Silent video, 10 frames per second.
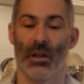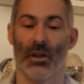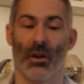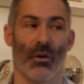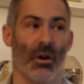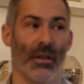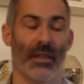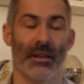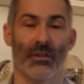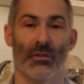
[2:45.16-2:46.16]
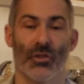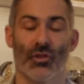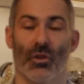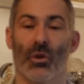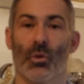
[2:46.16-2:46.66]
I then
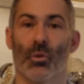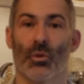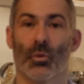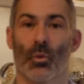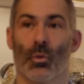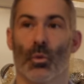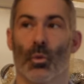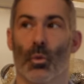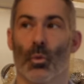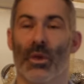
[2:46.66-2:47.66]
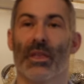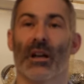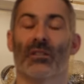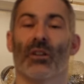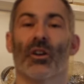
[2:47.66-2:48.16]
struggled with it
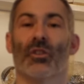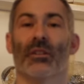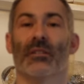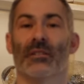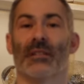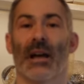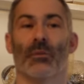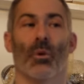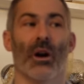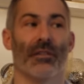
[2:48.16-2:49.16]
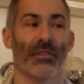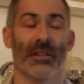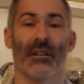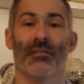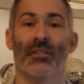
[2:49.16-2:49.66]
because I couldn't understand why. If I
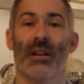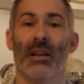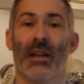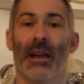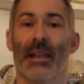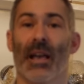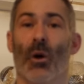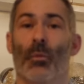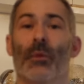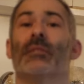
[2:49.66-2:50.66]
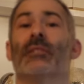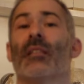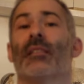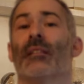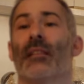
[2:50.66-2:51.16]
didn't have any help, there was
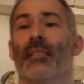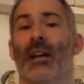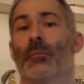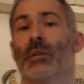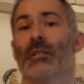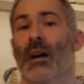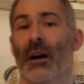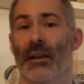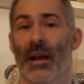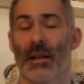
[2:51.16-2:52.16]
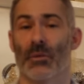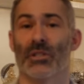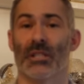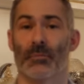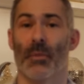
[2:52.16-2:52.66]
nothing that could be done, and it was
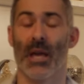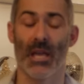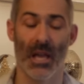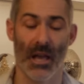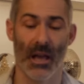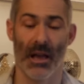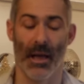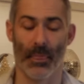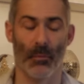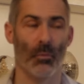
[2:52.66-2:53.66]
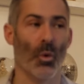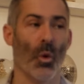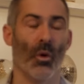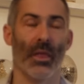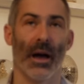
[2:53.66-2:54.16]
just me. And the
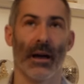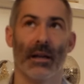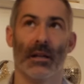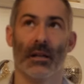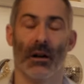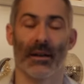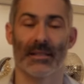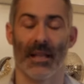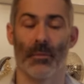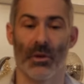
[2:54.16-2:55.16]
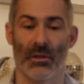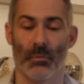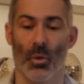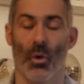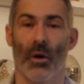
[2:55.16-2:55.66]
more that I stammered, the
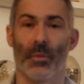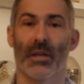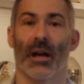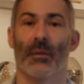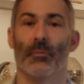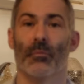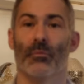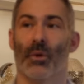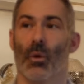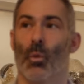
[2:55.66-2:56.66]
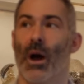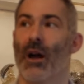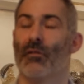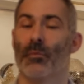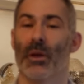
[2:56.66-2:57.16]
more I became
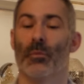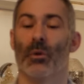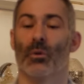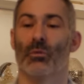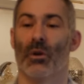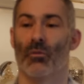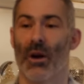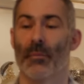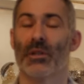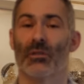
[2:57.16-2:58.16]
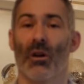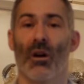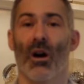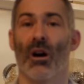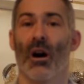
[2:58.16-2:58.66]
aware of people around me. So
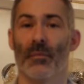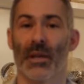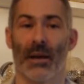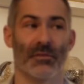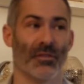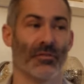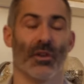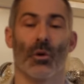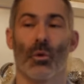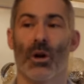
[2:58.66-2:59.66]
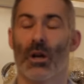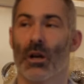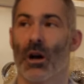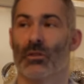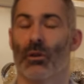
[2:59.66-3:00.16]
I began to feel
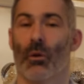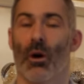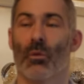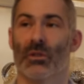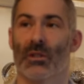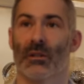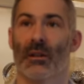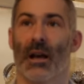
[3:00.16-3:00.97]
as though I was an